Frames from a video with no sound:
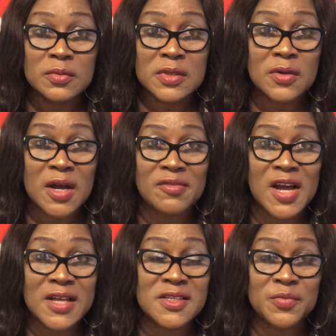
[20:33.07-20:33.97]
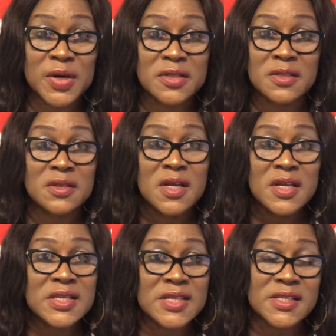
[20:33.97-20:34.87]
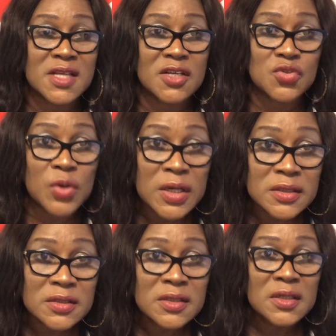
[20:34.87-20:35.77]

you have high demand in Saskatchewan,